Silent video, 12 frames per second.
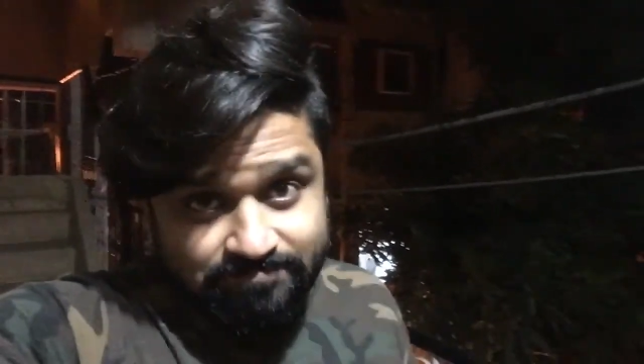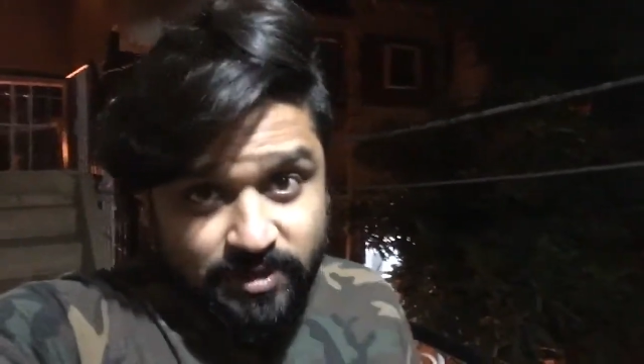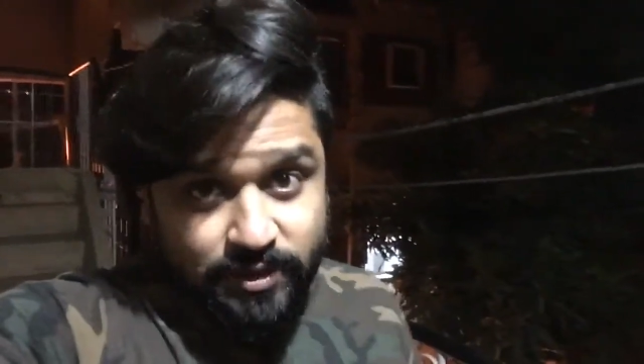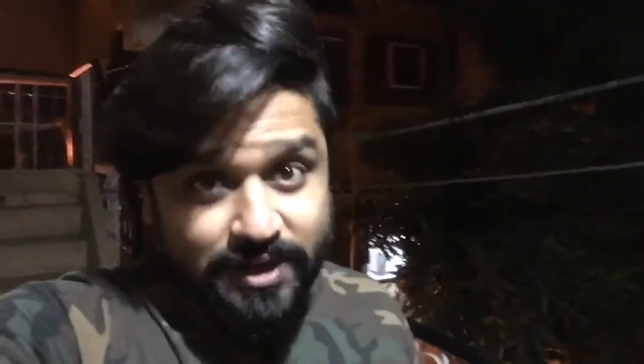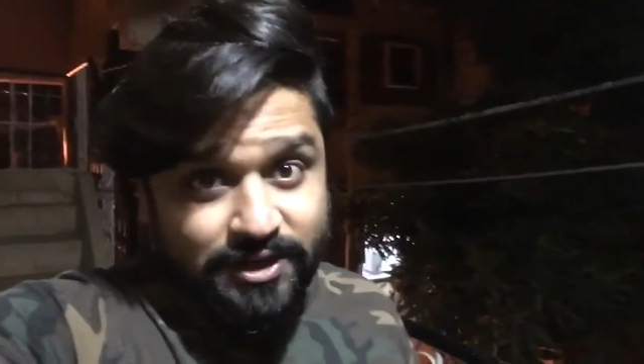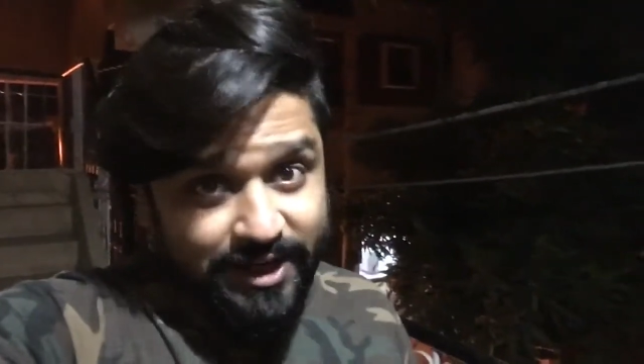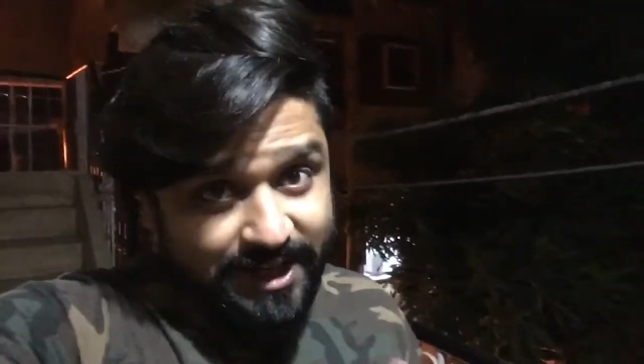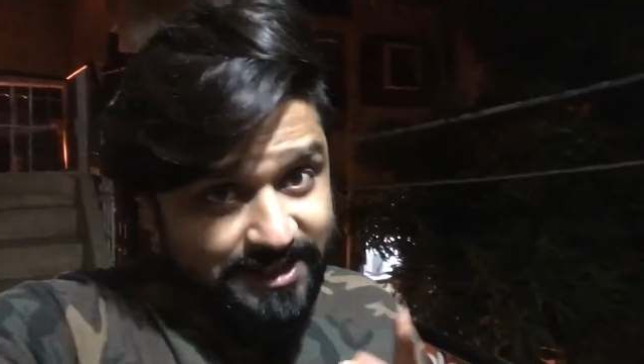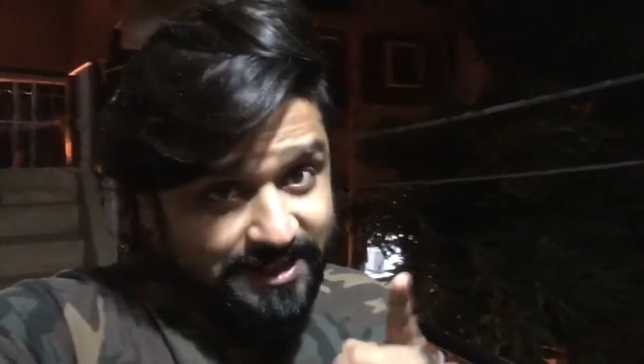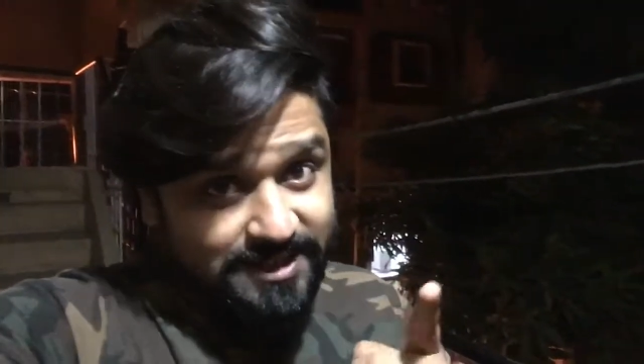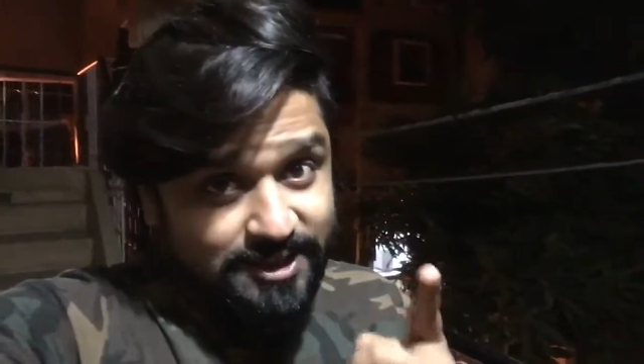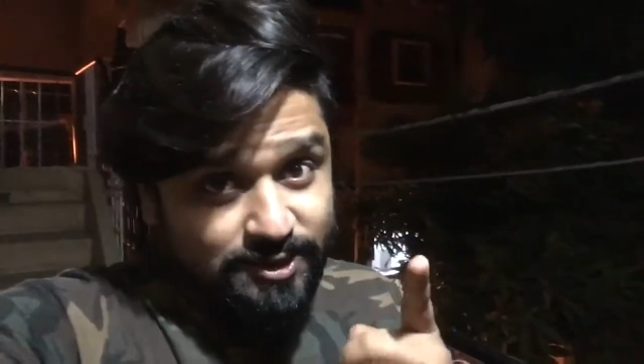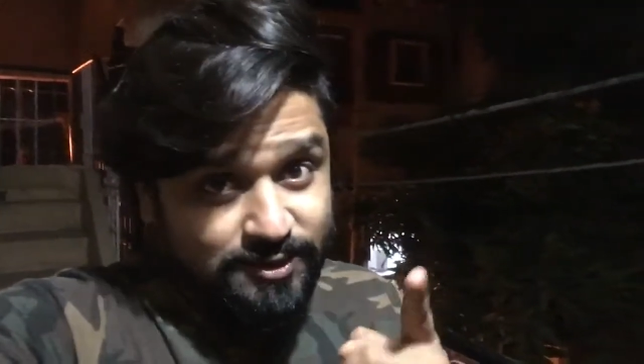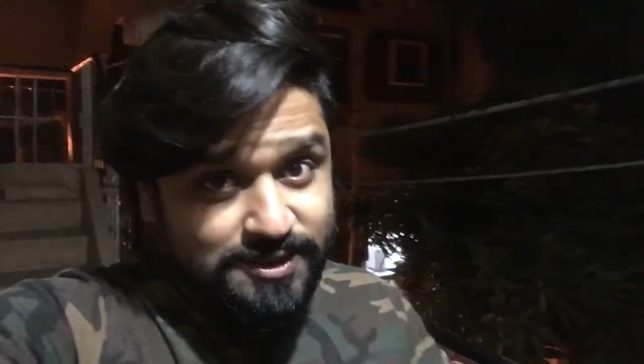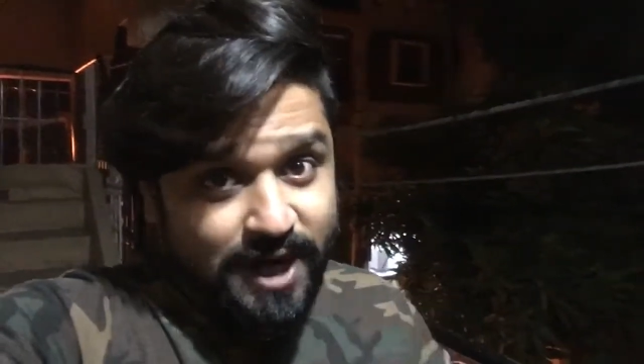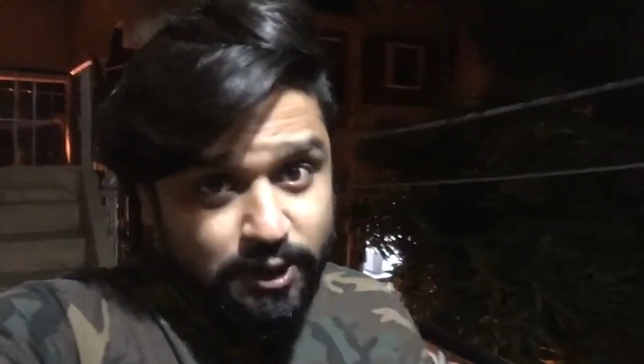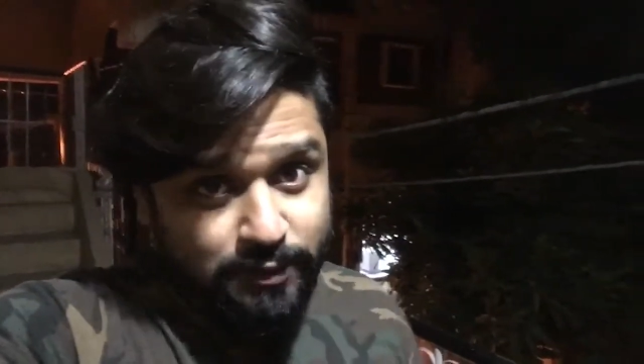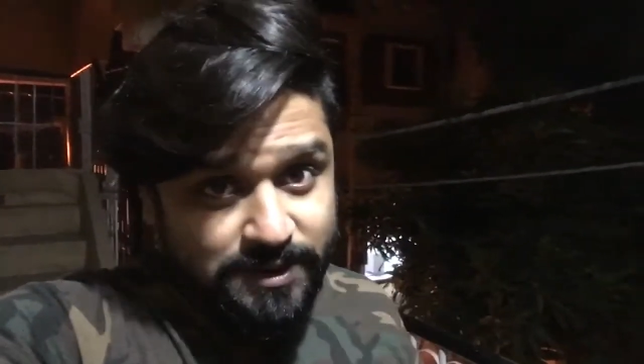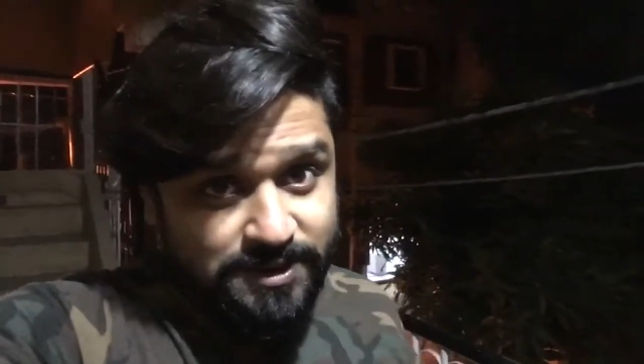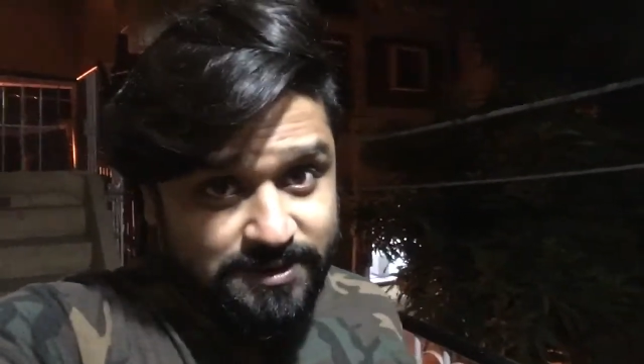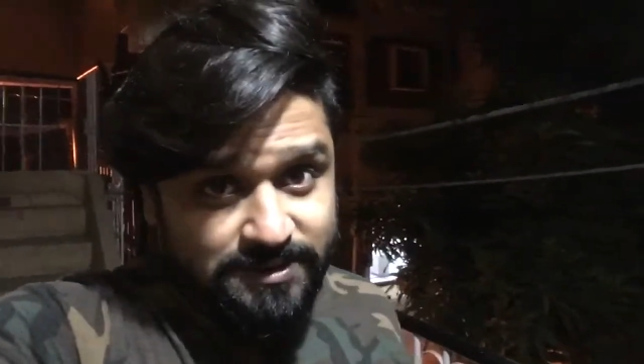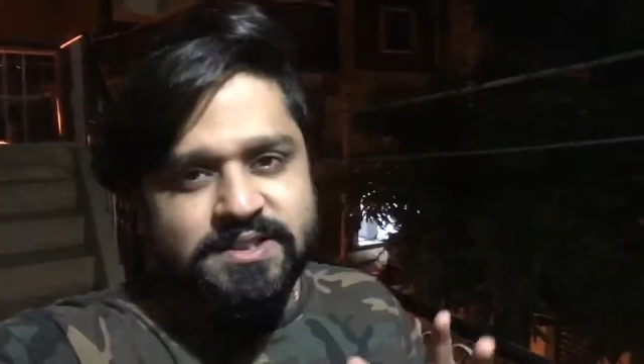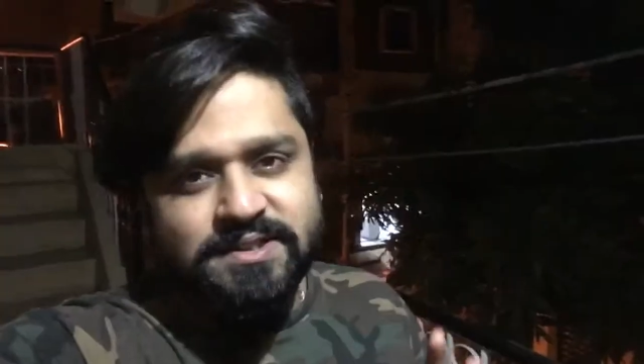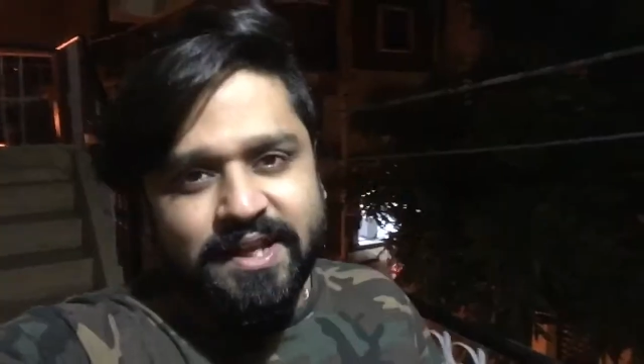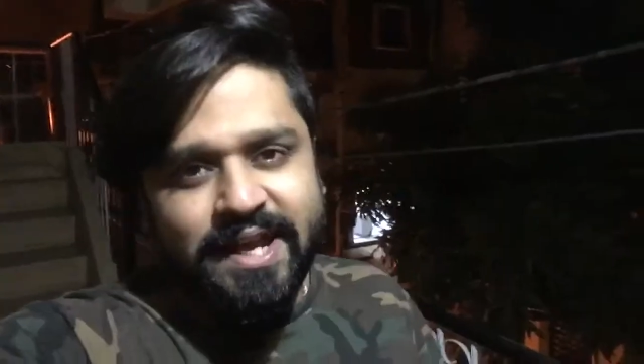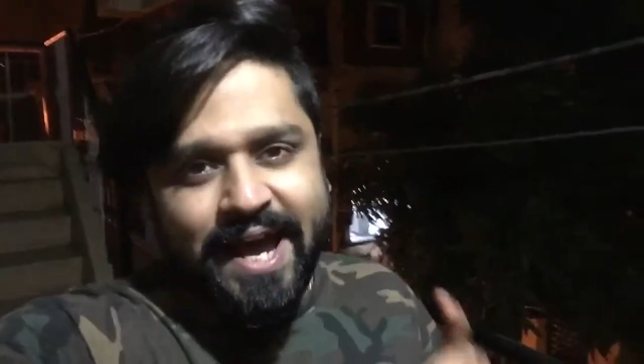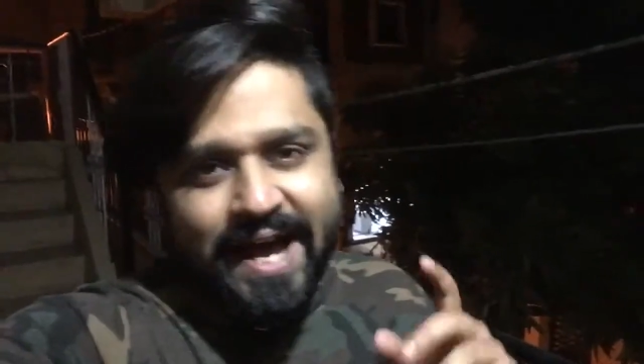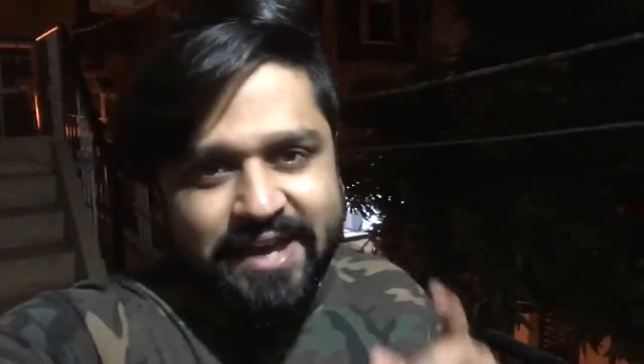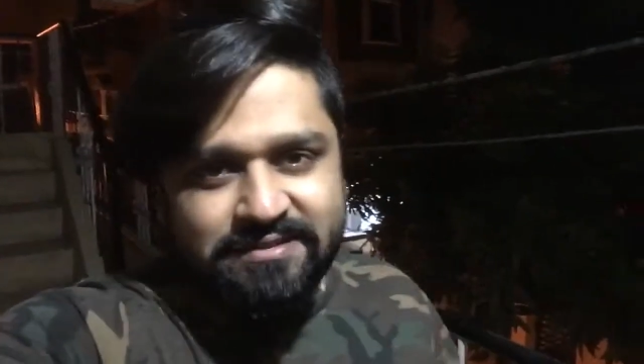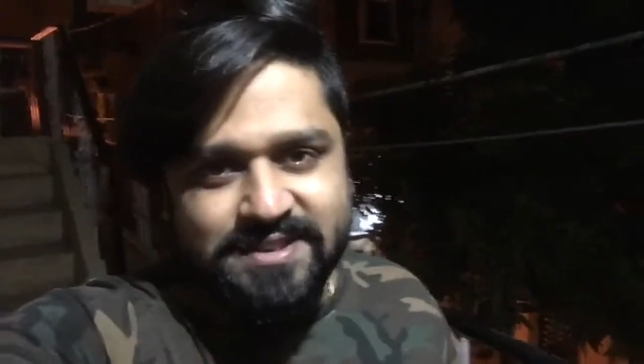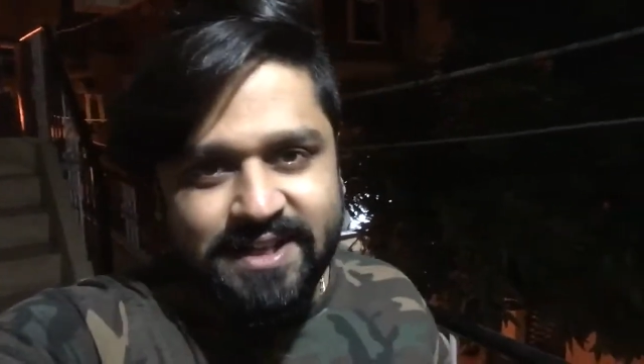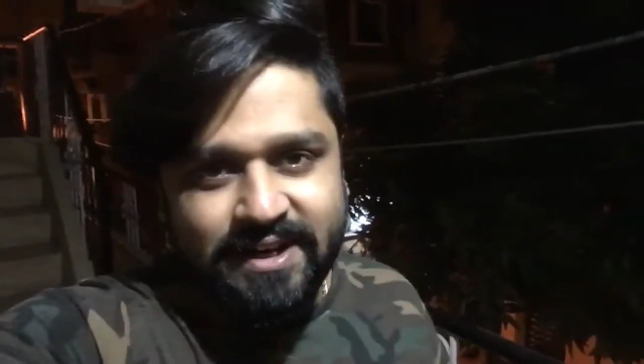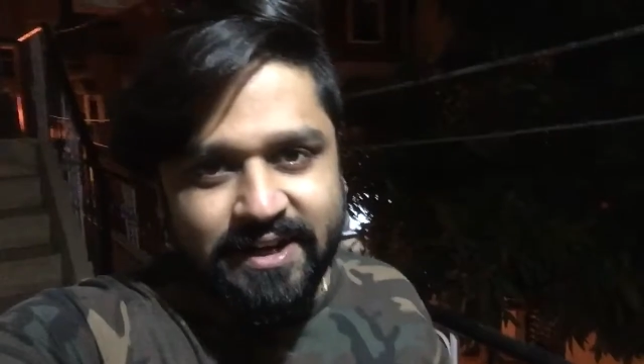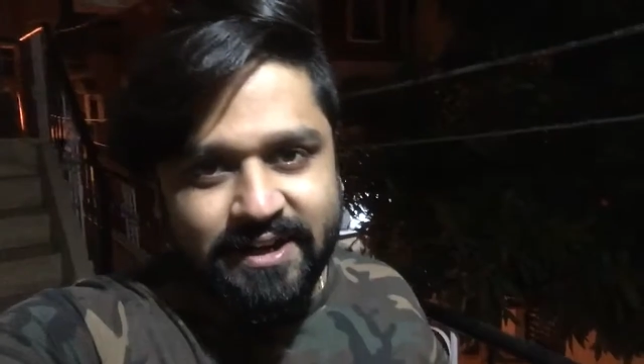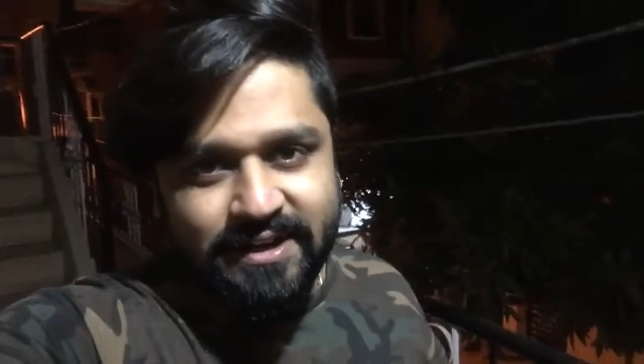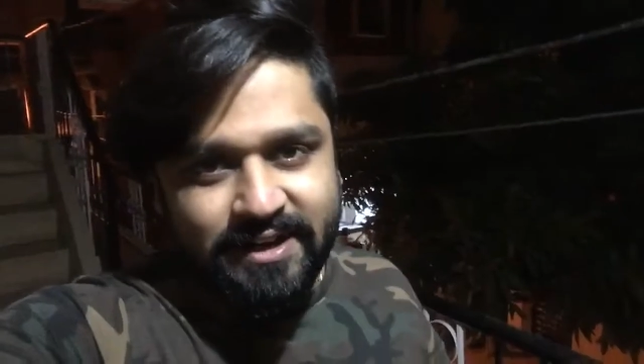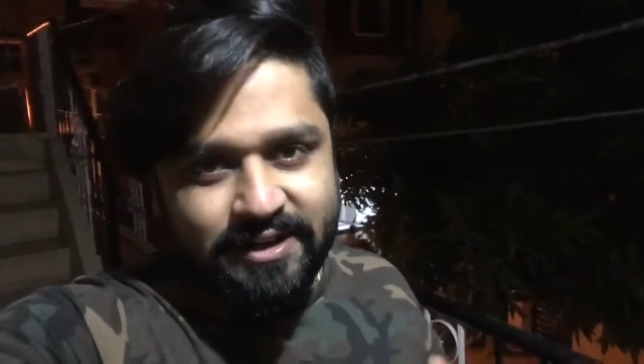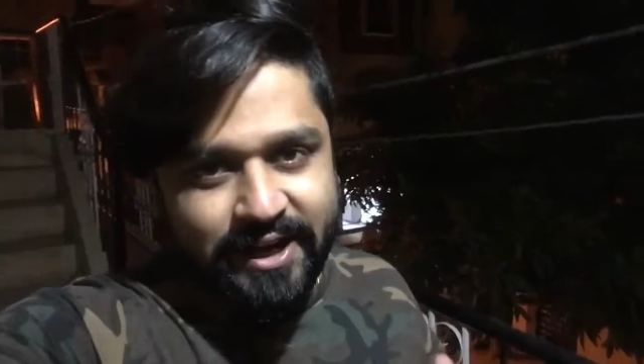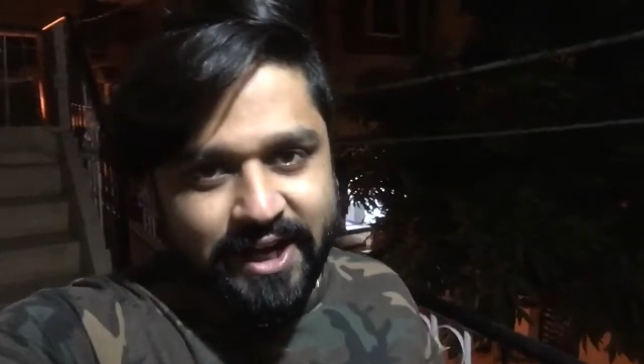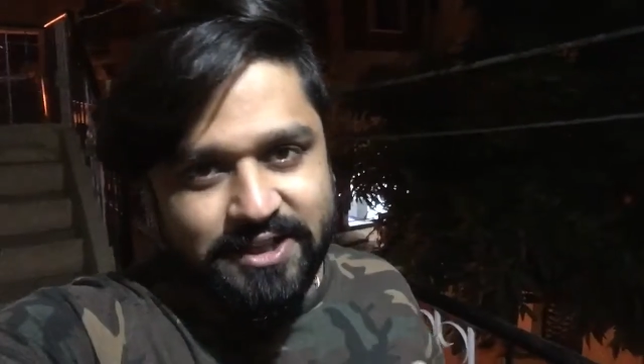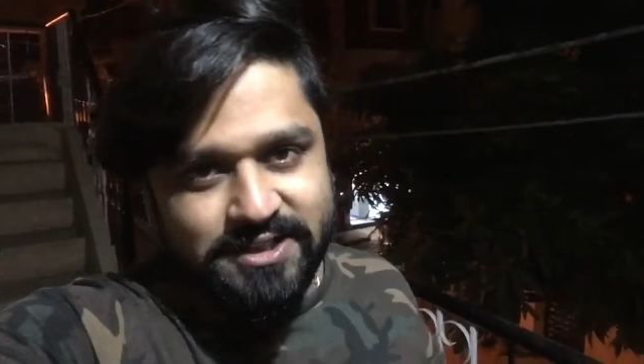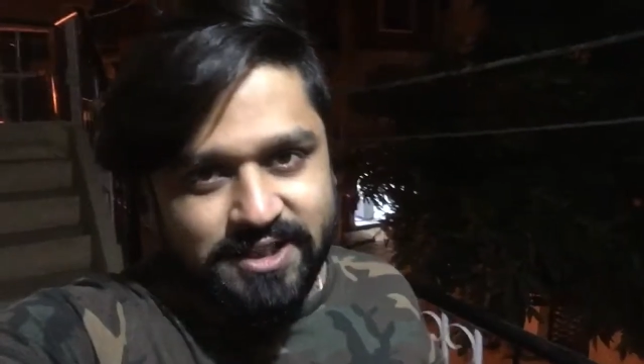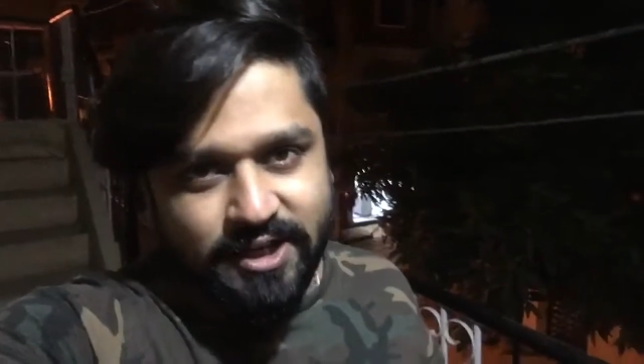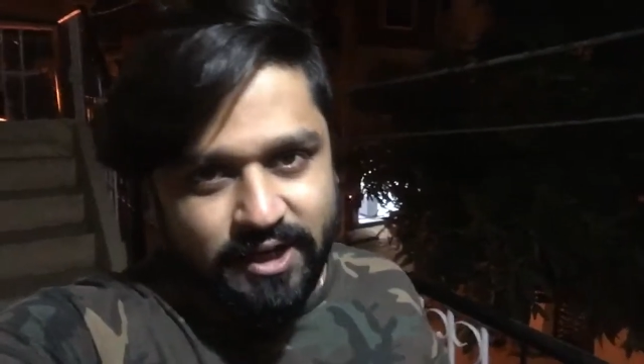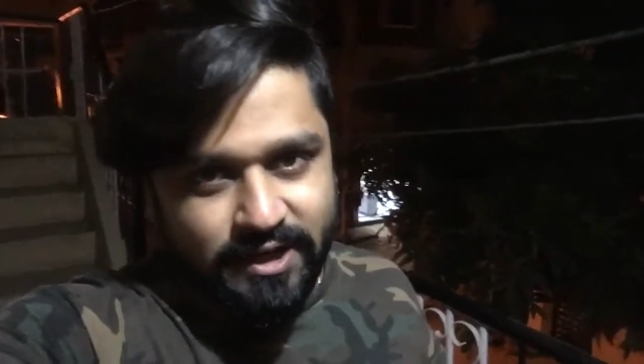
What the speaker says: You can try that to start with. Personally, I have started trying this